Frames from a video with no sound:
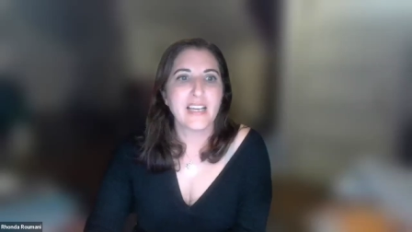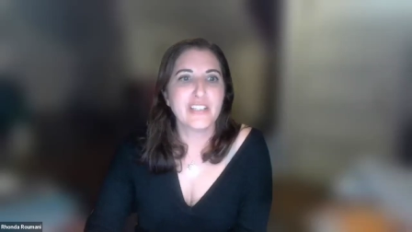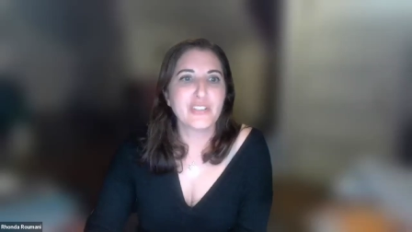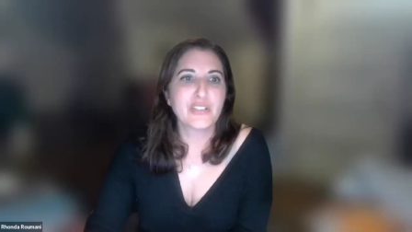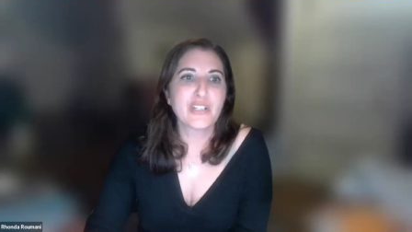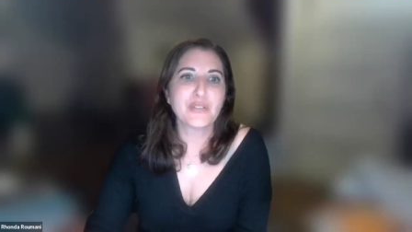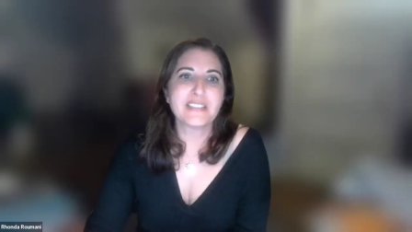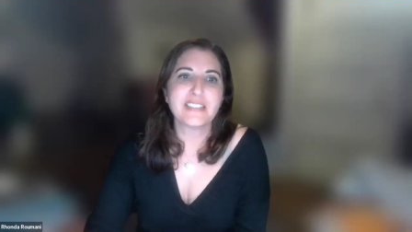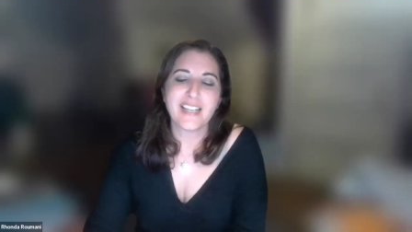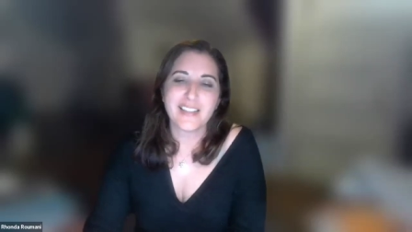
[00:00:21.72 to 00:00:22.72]
A year ago
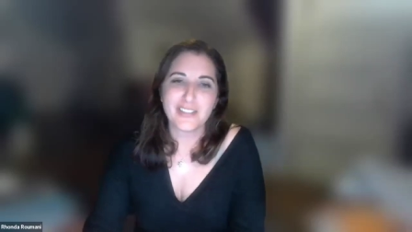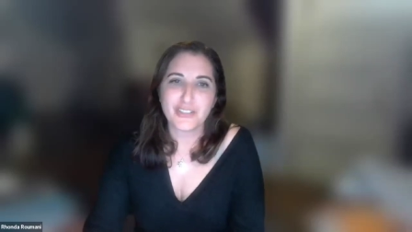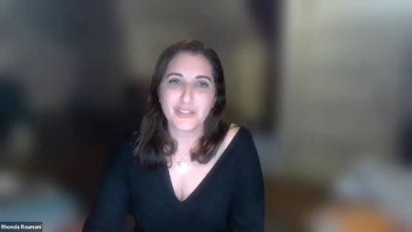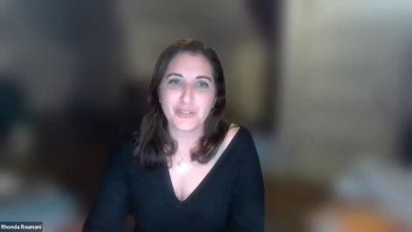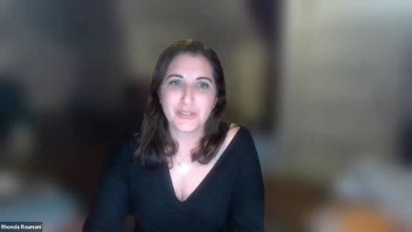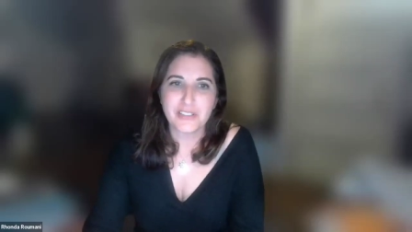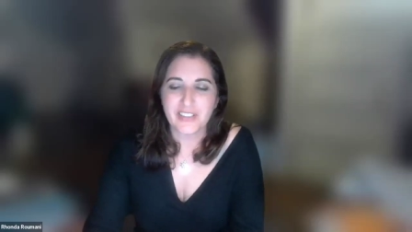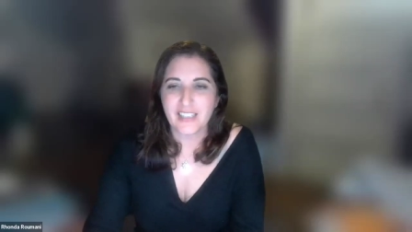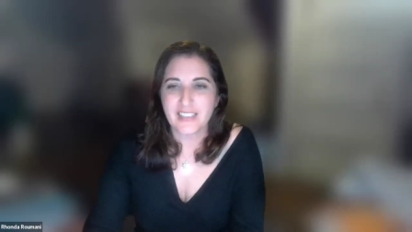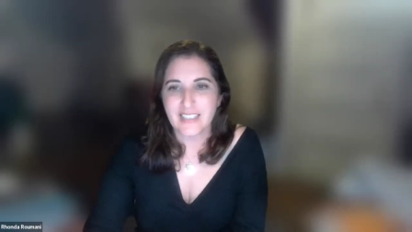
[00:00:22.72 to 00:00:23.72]
today, the children
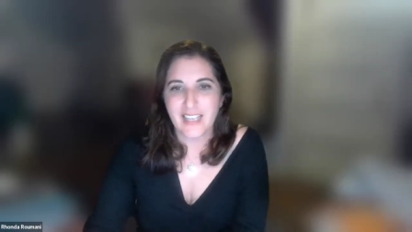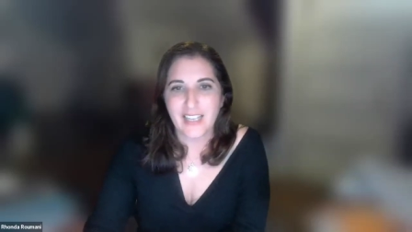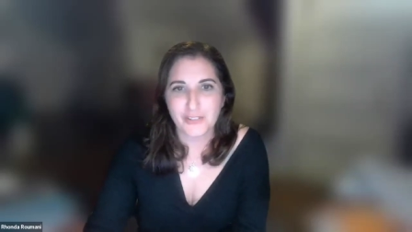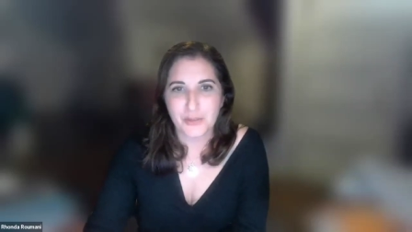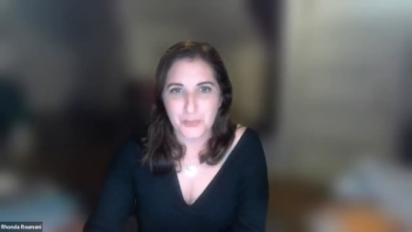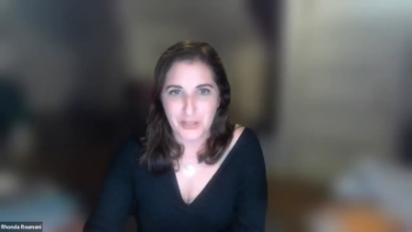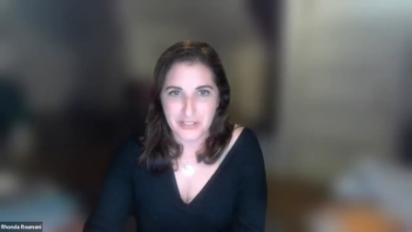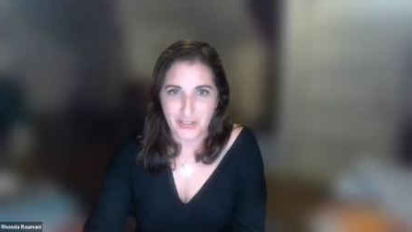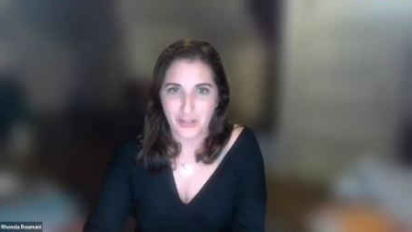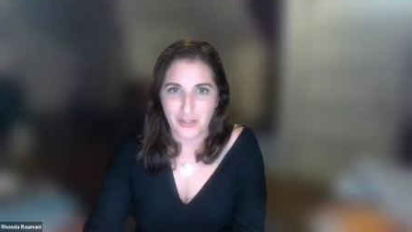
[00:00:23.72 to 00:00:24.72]
of Gaza held a
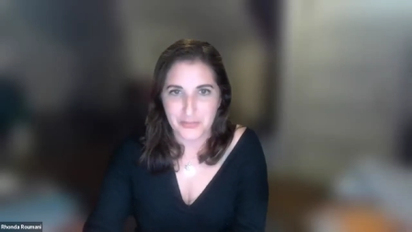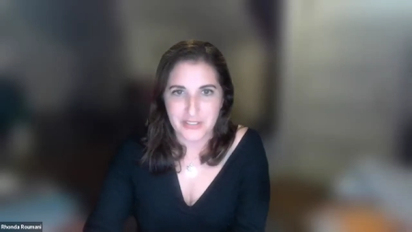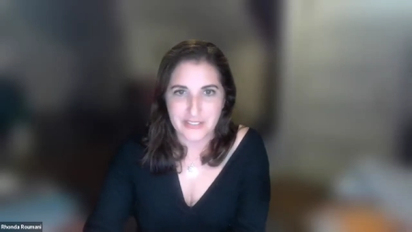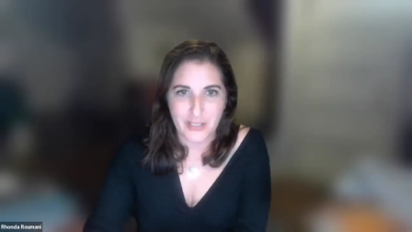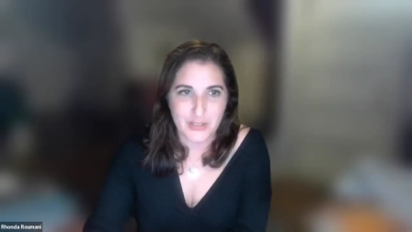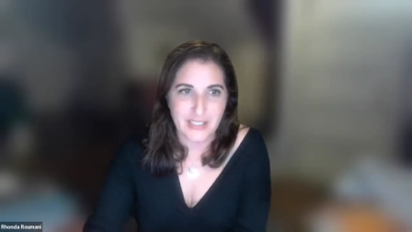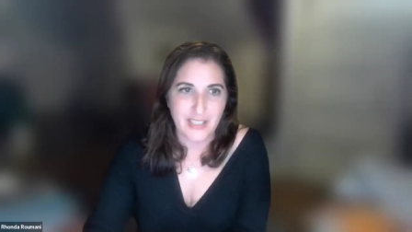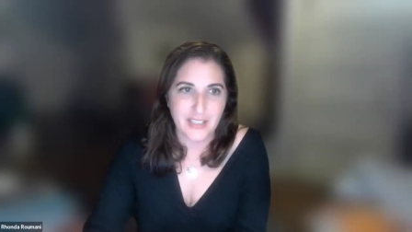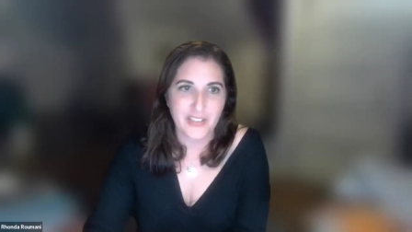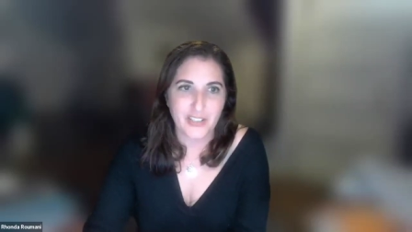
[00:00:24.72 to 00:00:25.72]
press conference
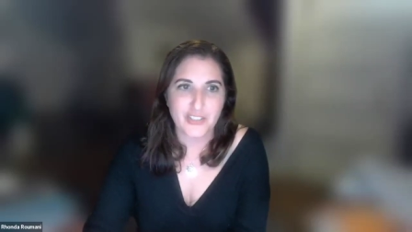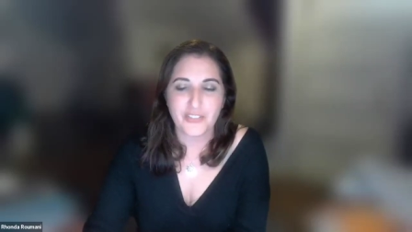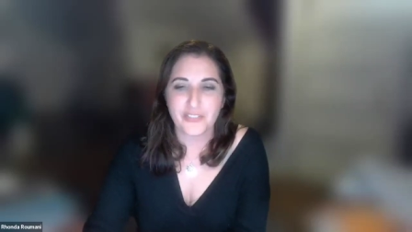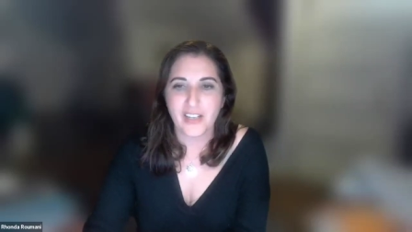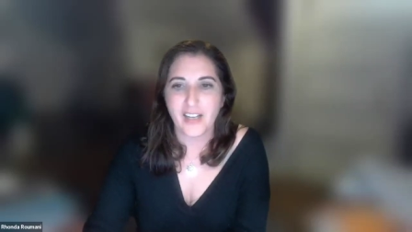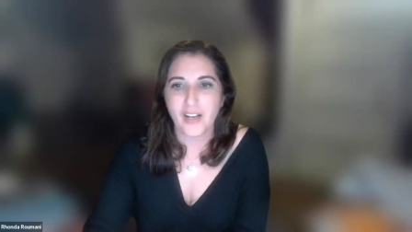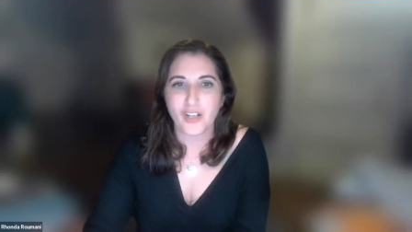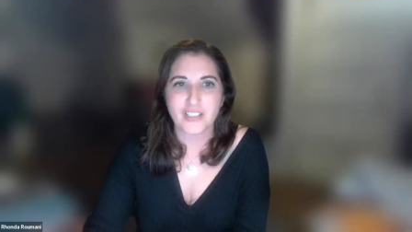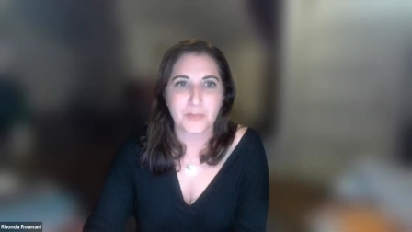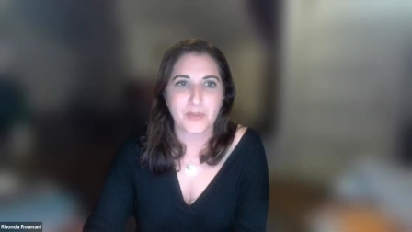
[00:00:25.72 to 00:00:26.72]
outside of El Shifa
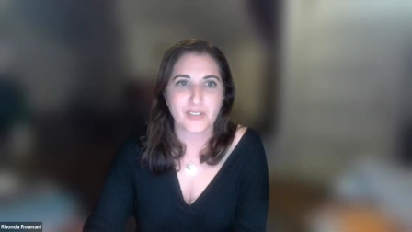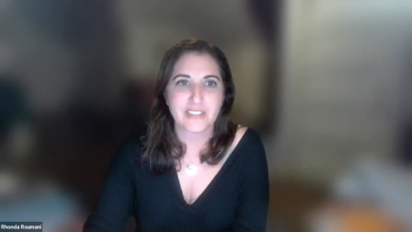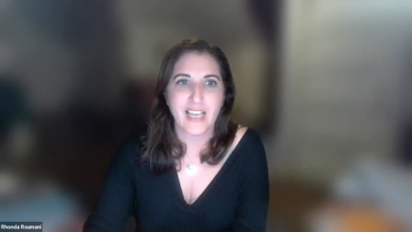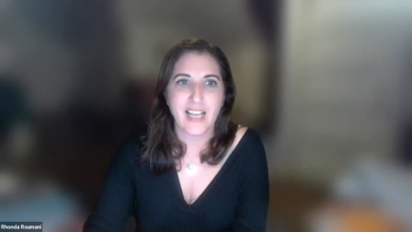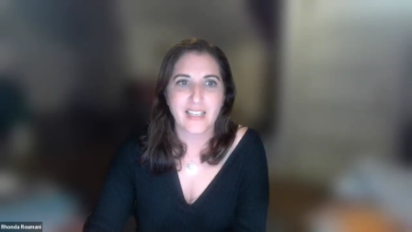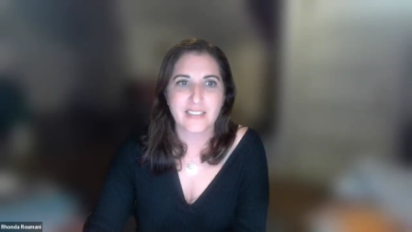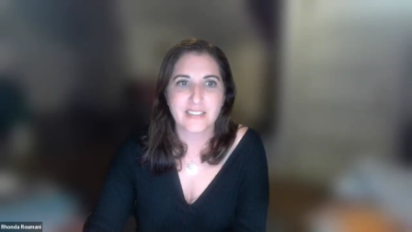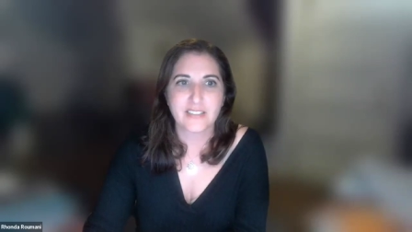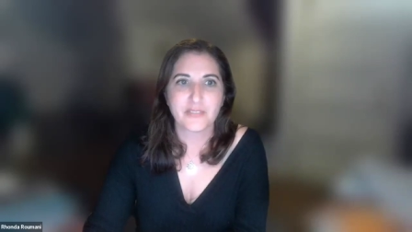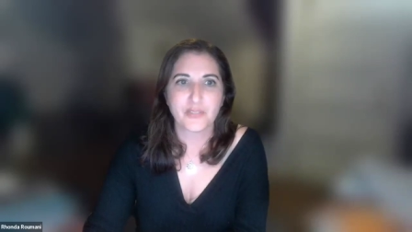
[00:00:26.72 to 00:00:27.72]
Hospital to
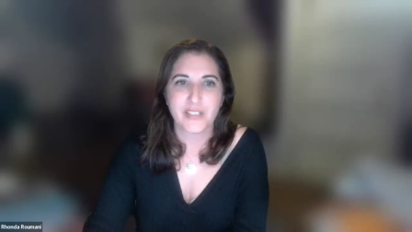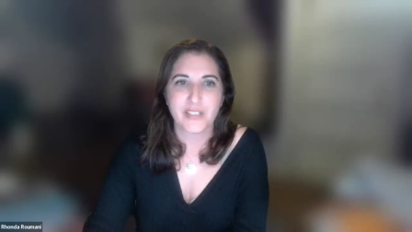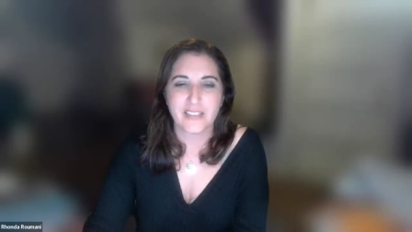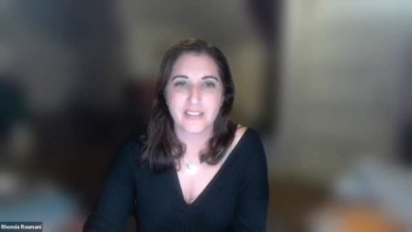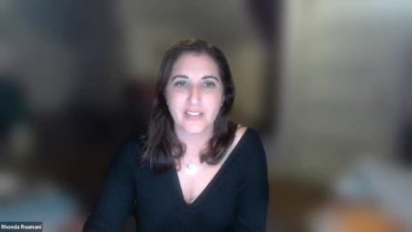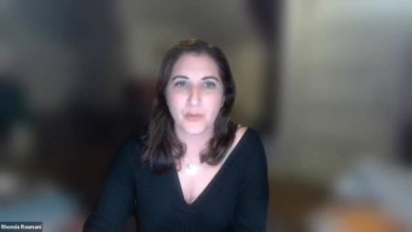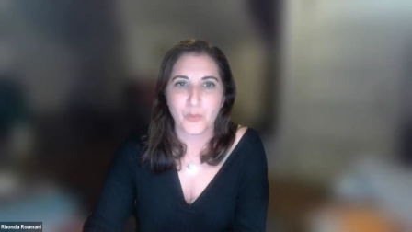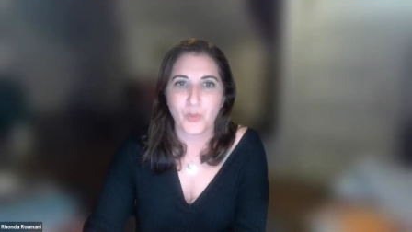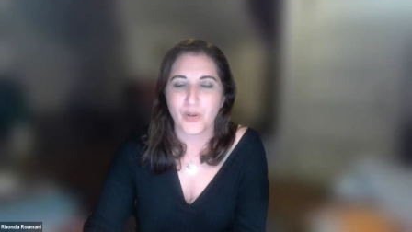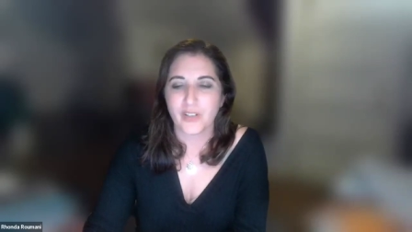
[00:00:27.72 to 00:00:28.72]
ask for an end to the
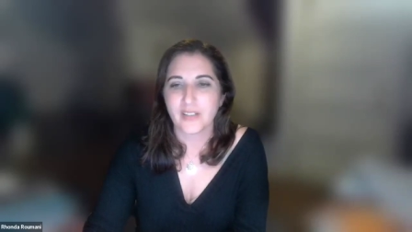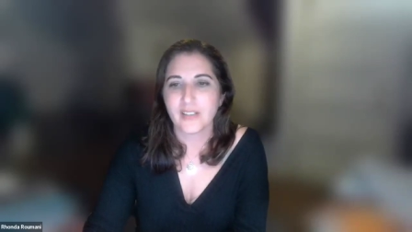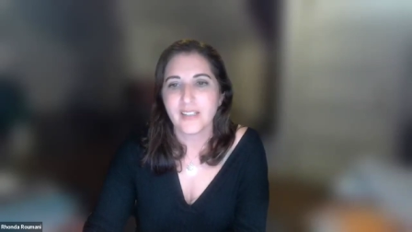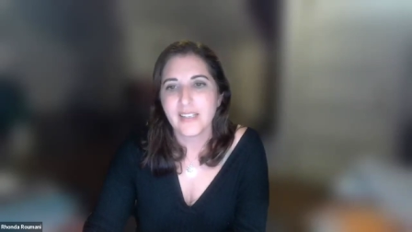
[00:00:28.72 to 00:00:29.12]
war.